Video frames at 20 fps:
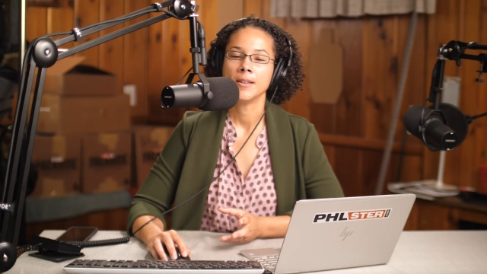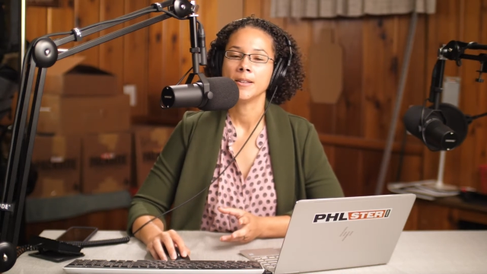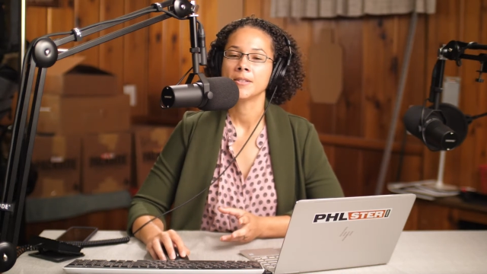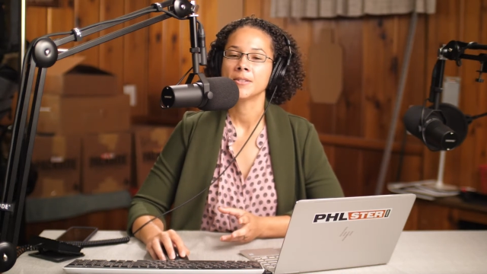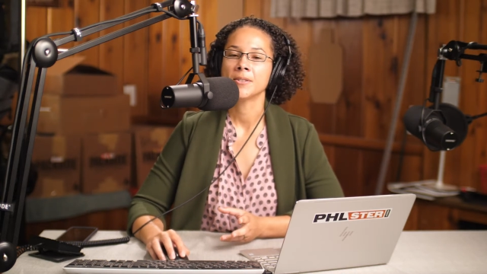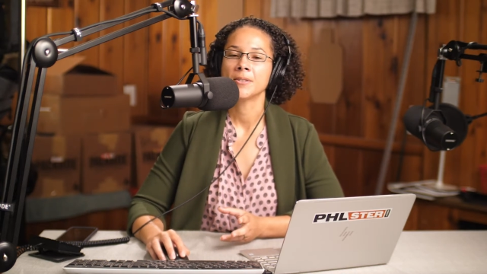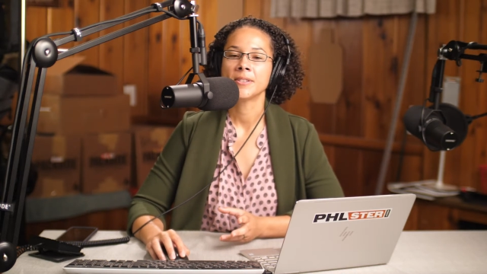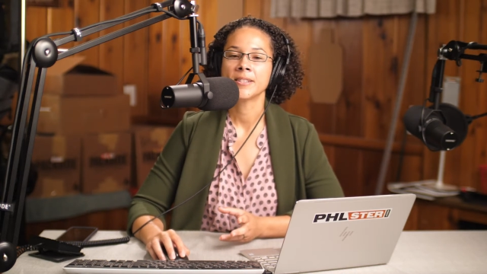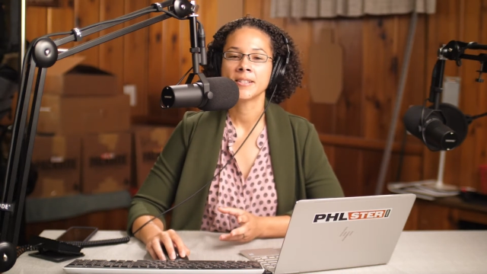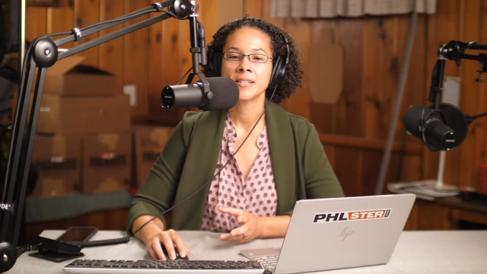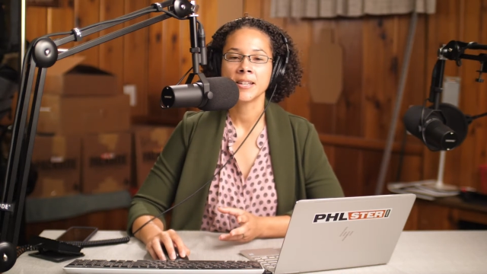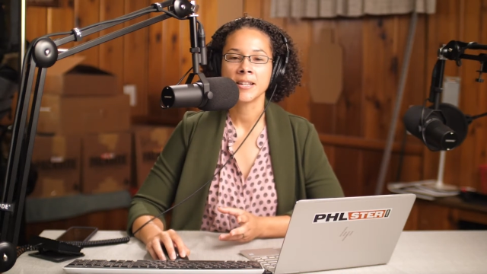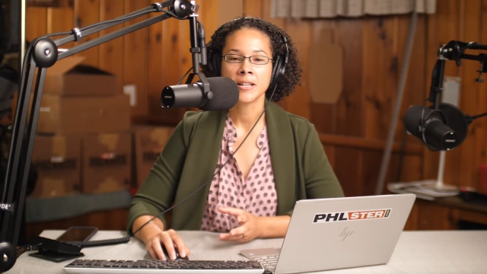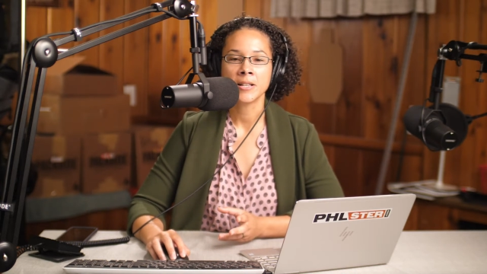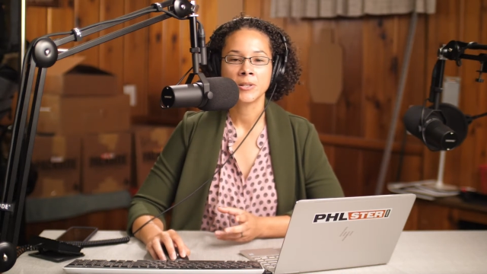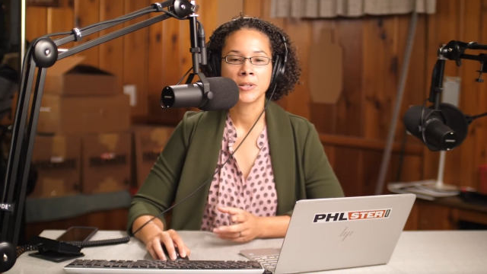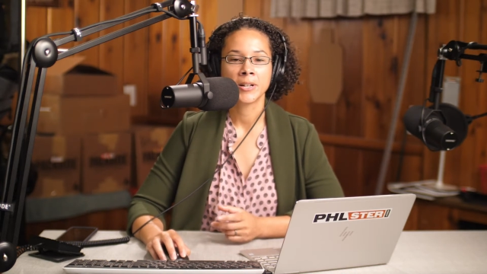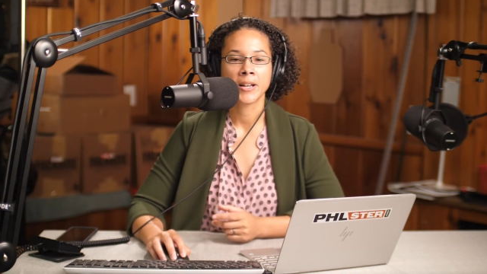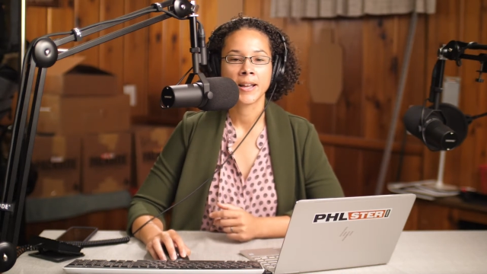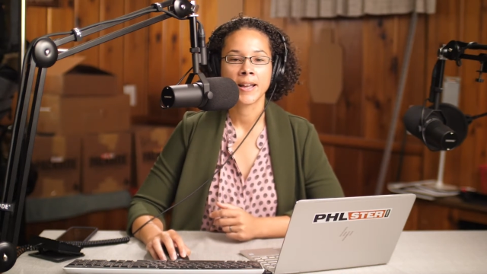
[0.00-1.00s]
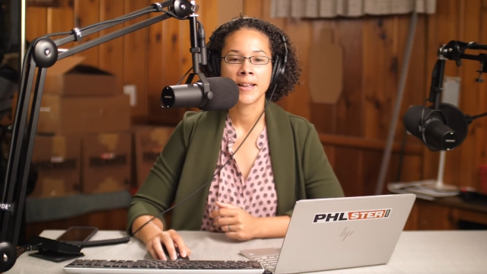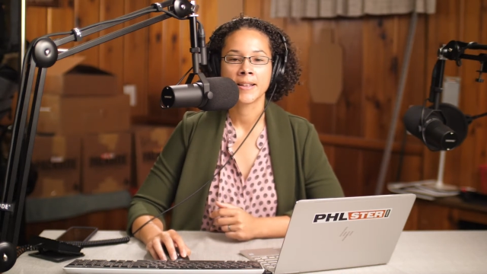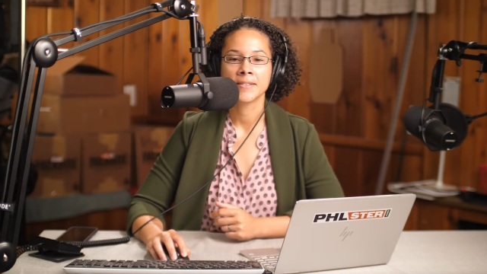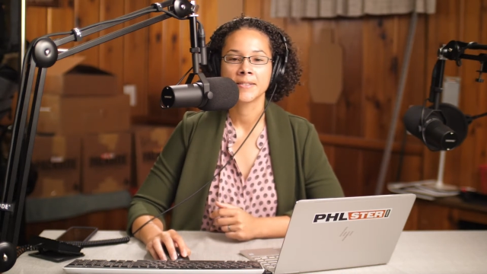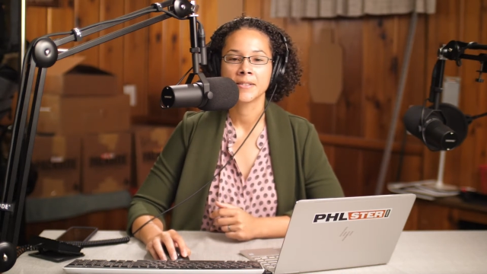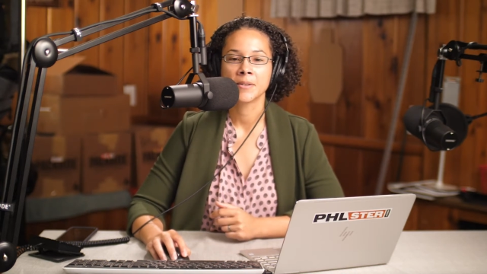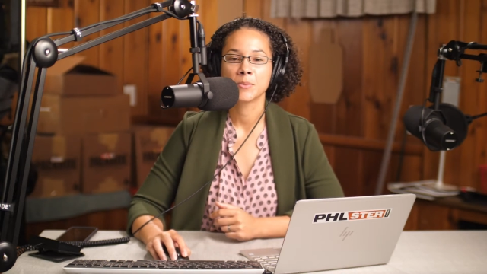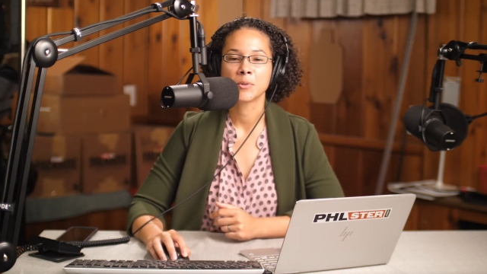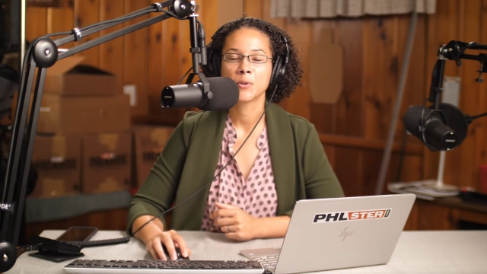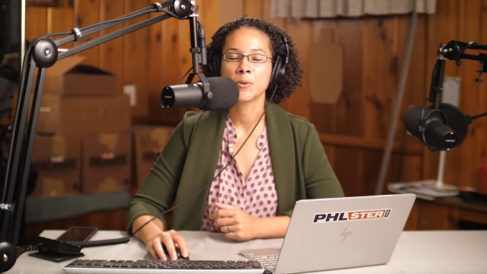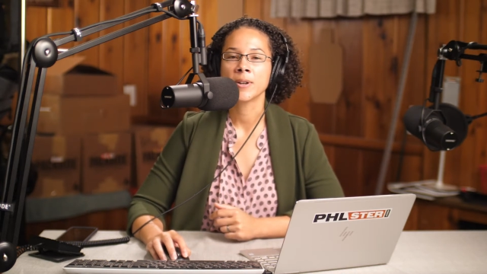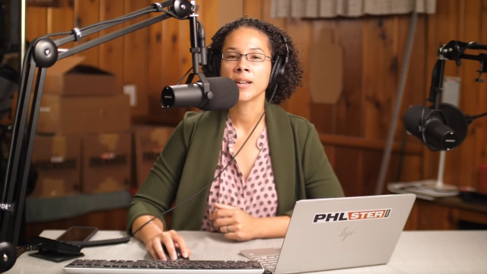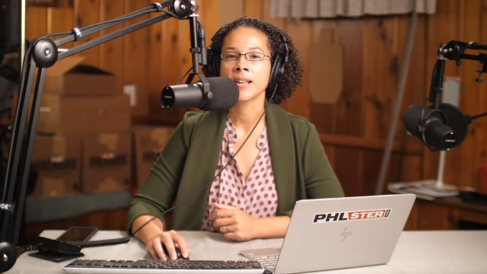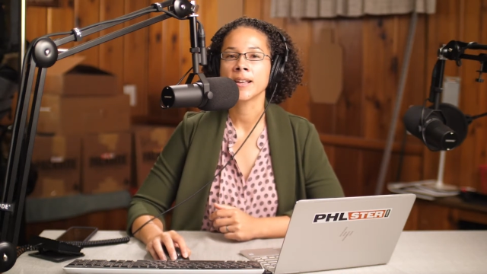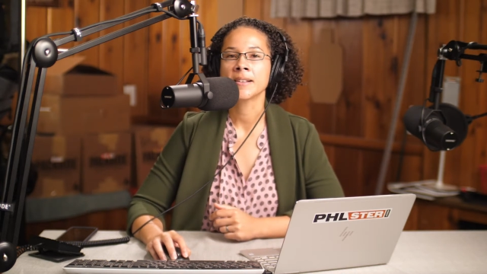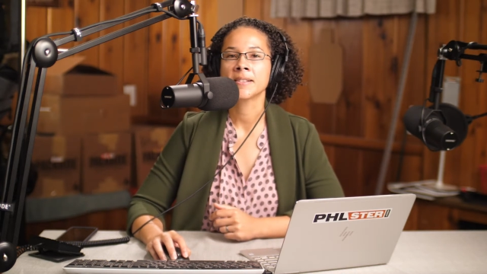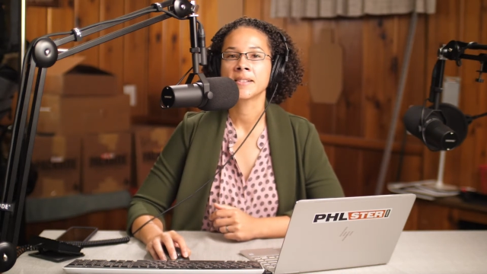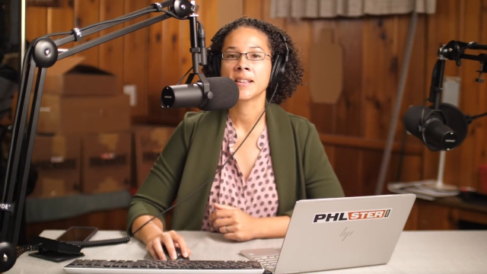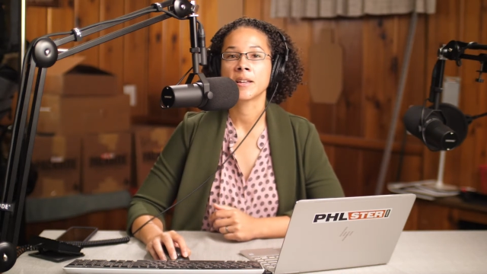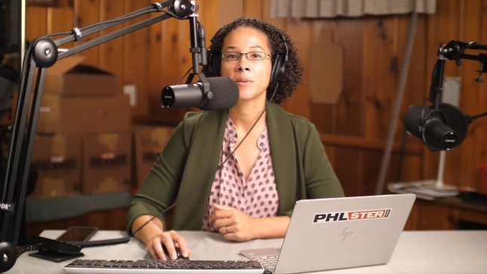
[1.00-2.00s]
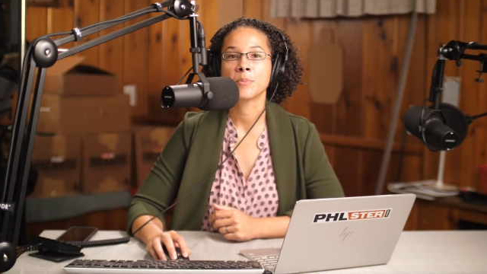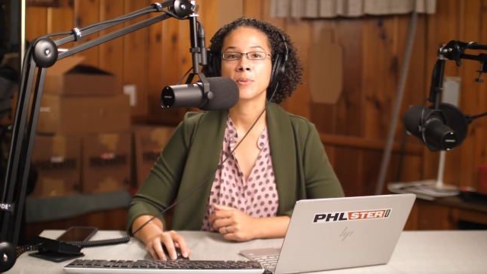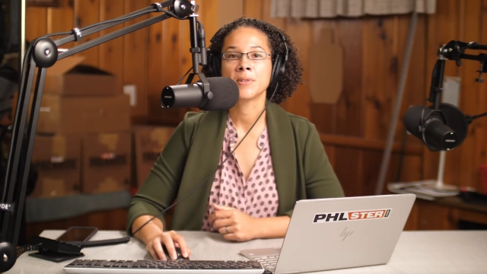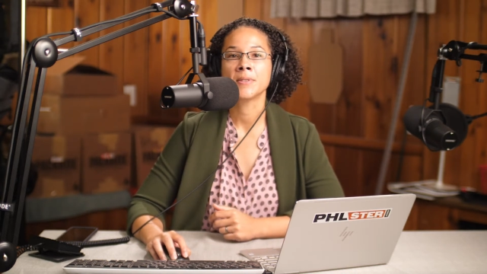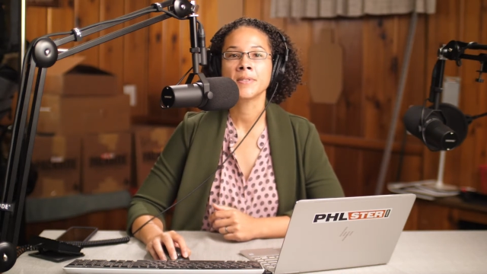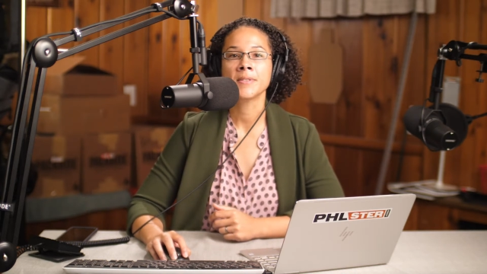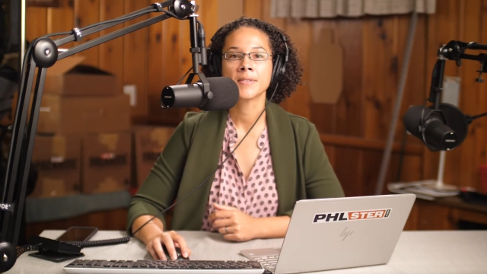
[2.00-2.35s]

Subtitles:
So let's take a look at some quick examples